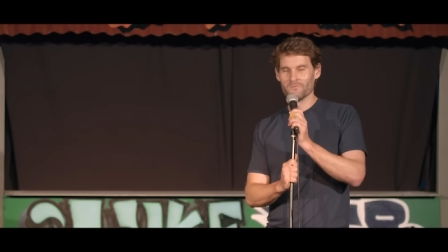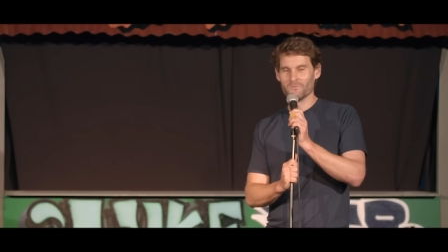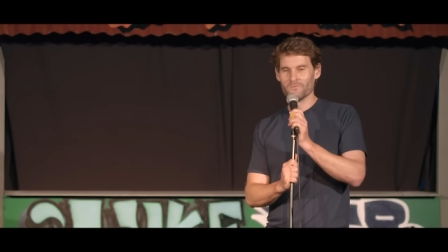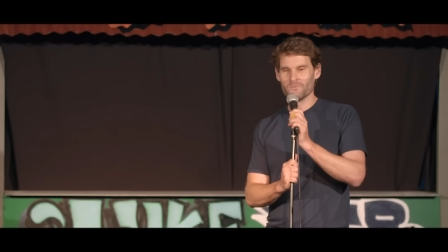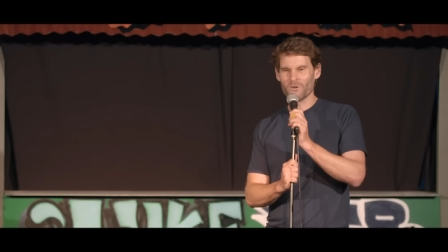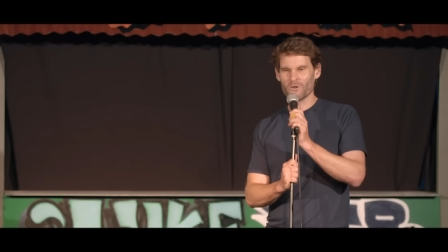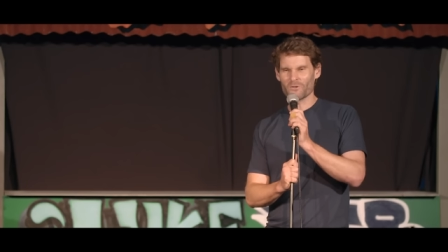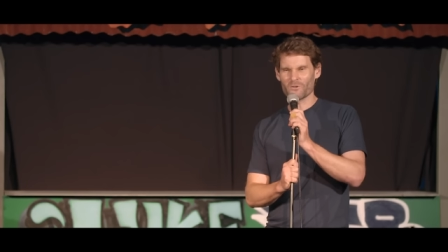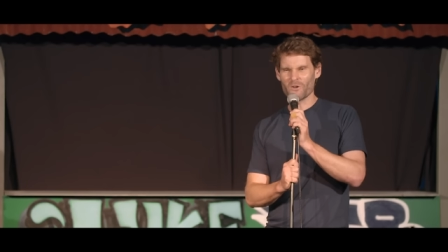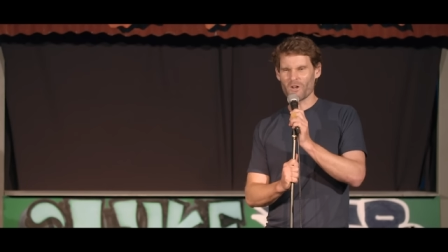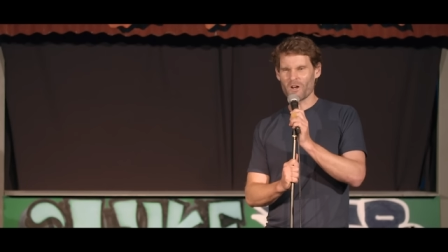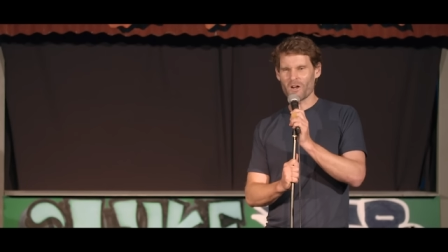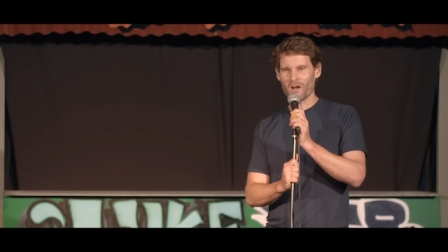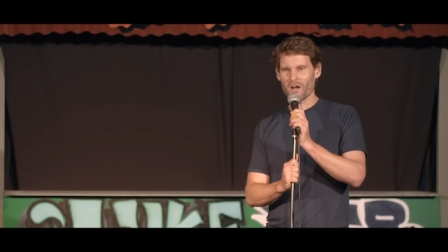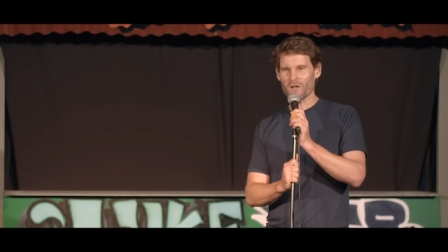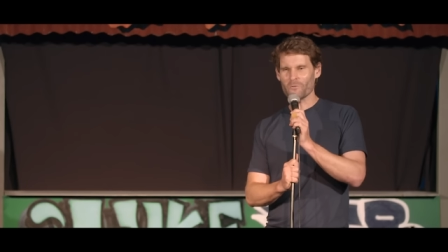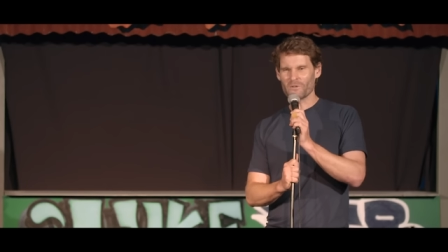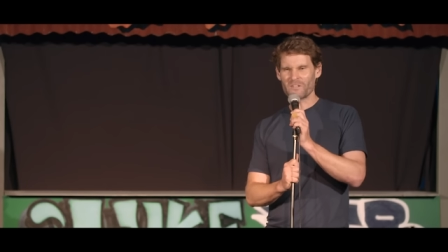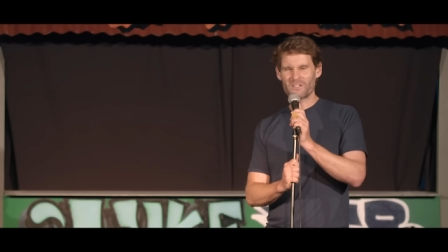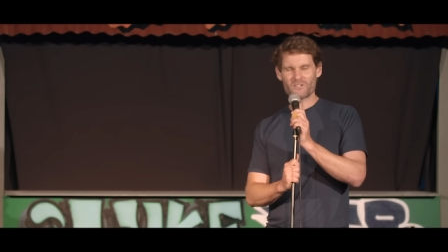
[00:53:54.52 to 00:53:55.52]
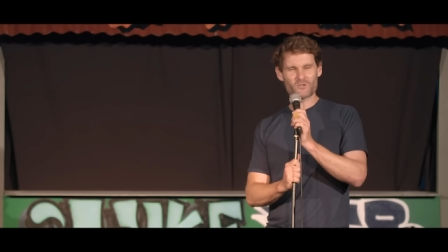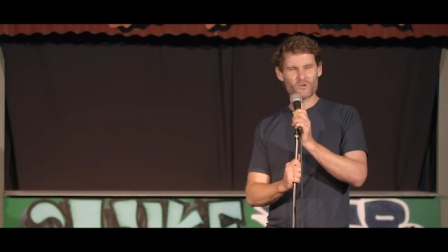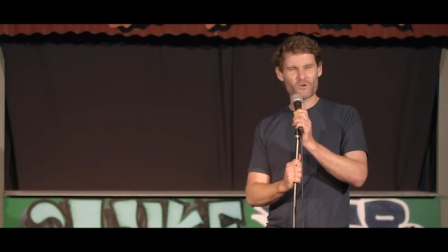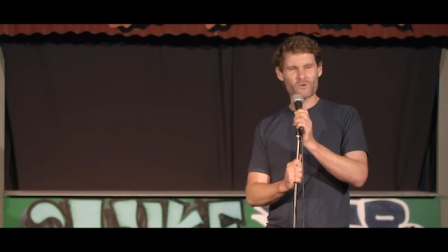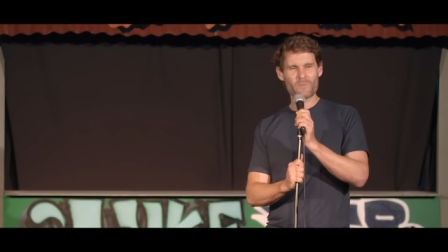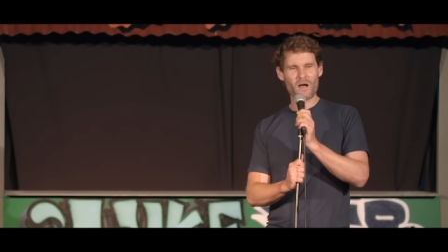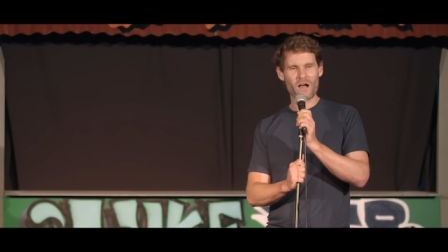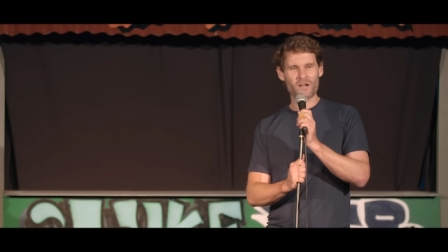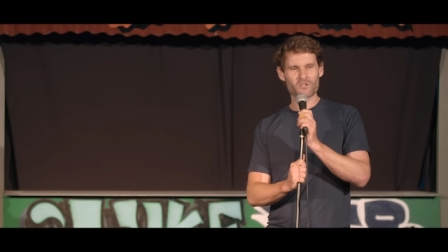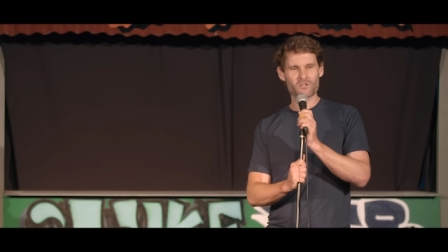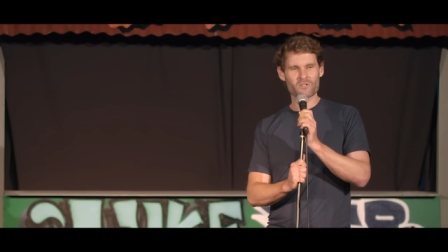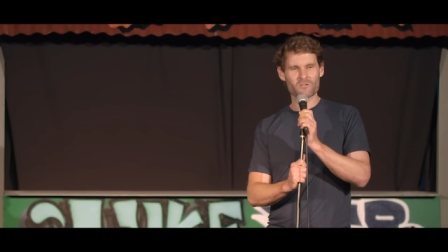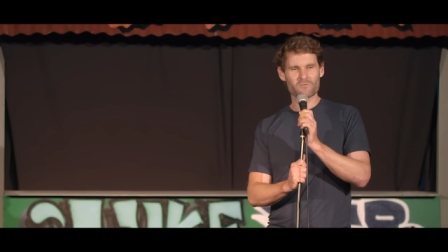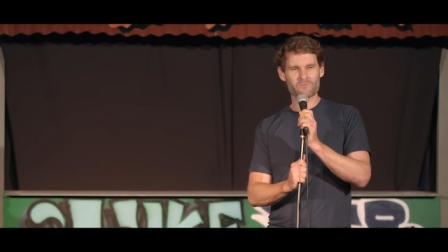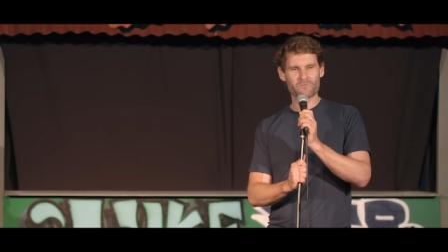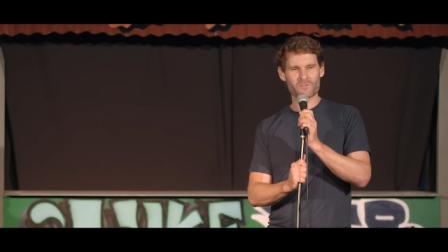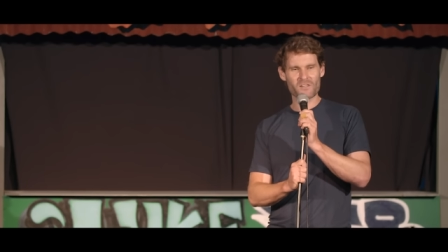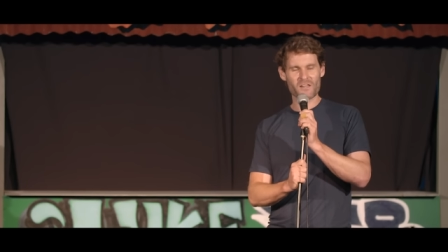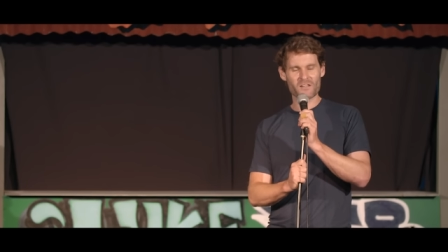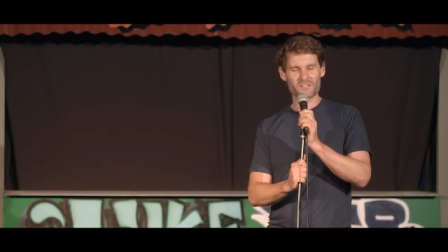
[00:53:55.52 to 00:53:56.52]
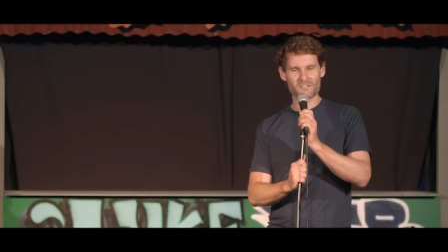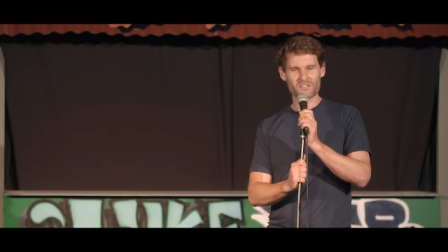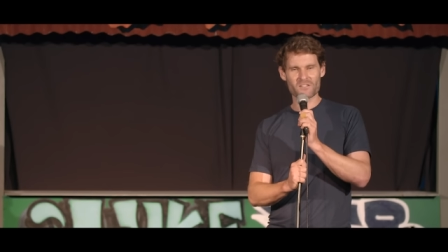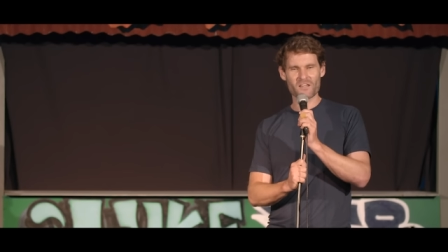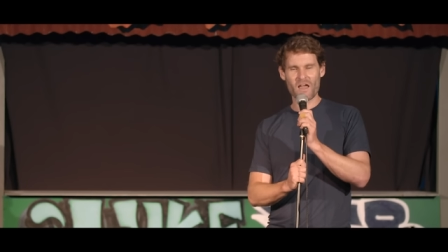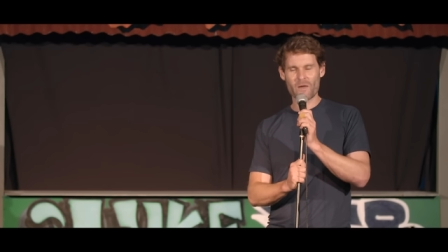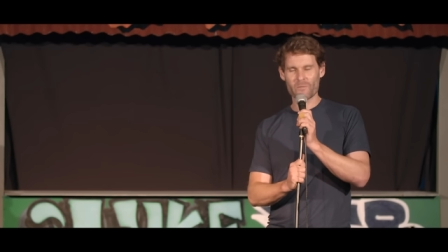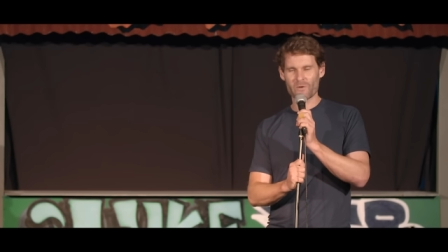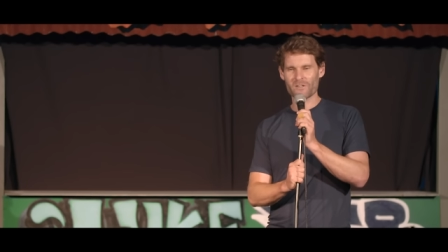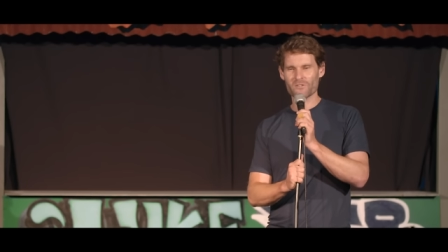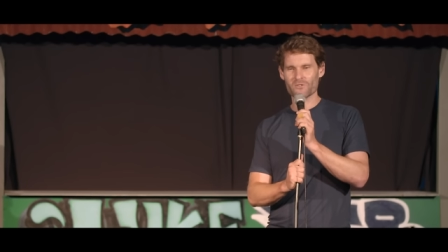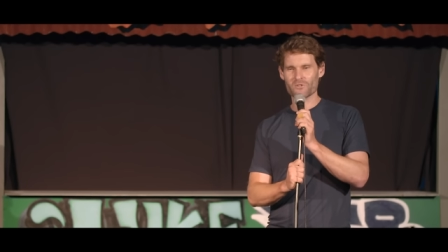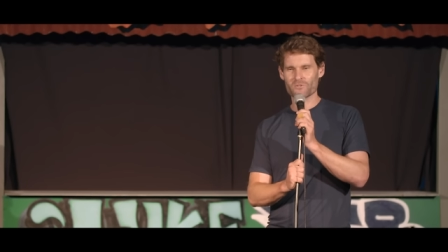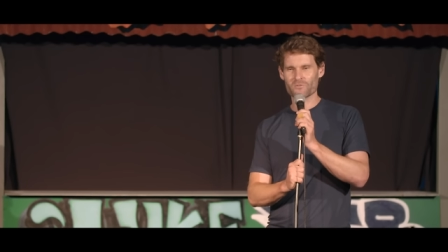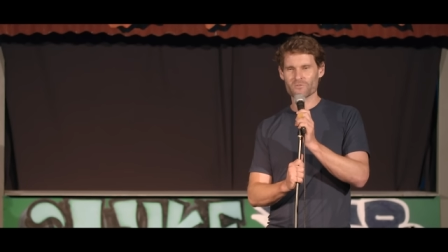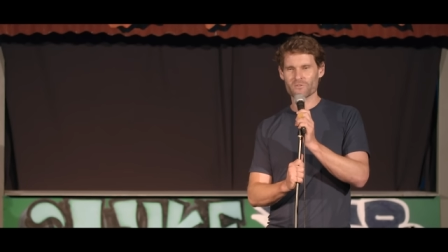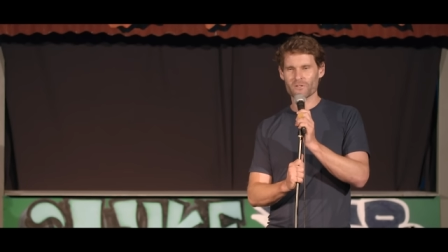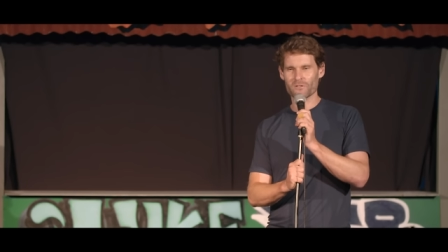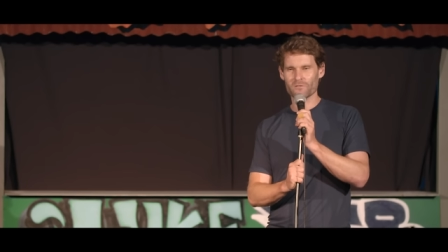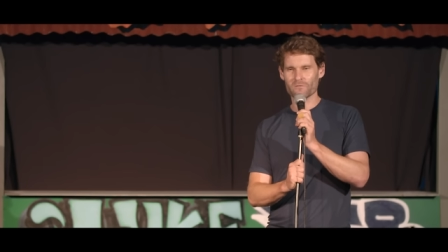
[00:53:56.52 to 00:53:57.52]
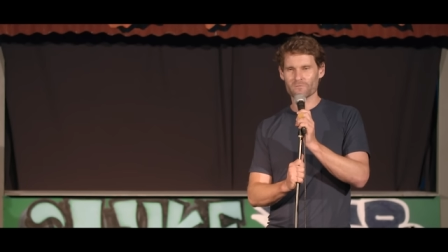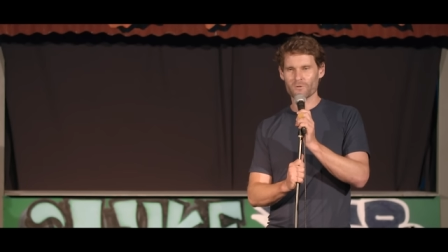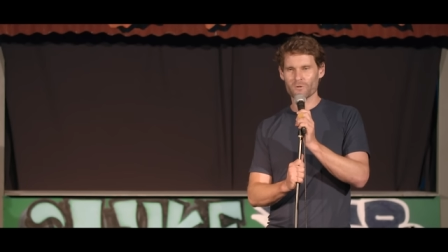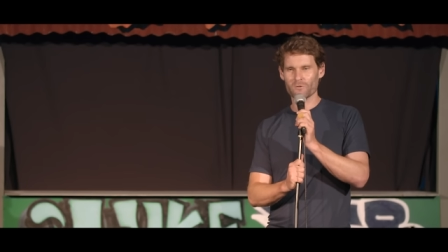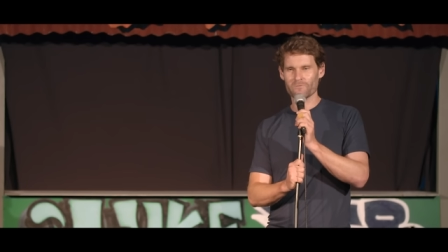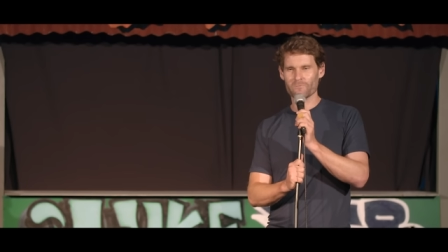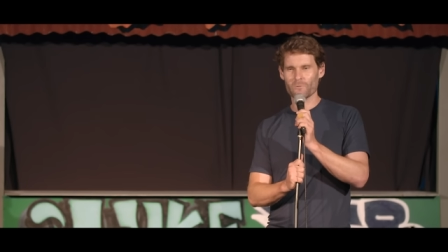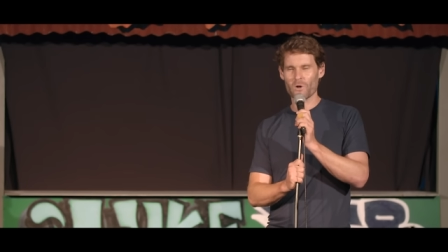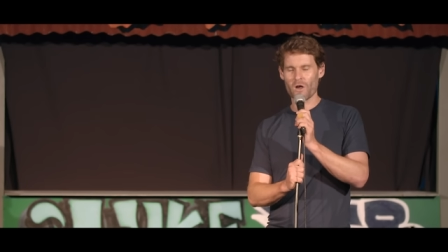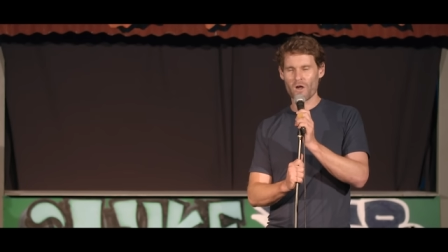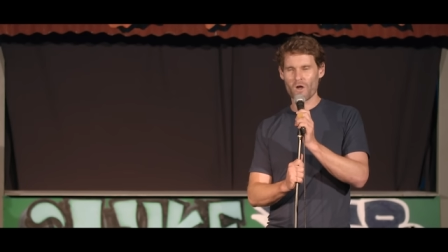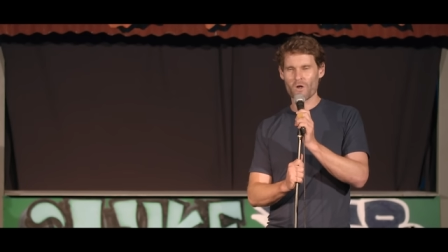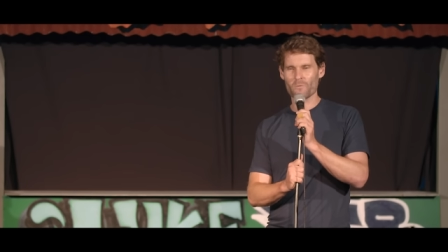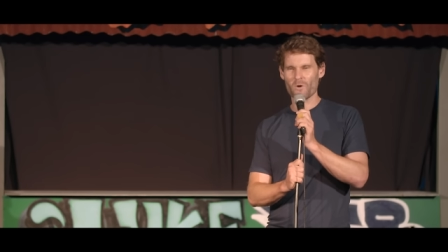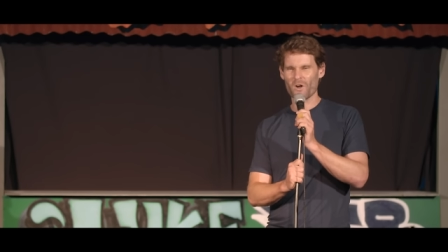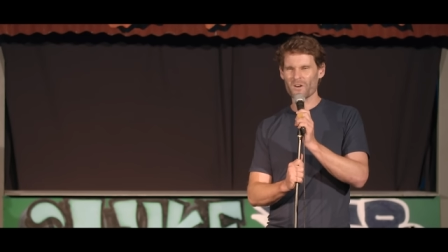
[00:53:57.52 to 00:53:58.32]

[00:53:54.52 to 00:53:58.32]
I thought, I don't really do much for the entertainment industry off my own.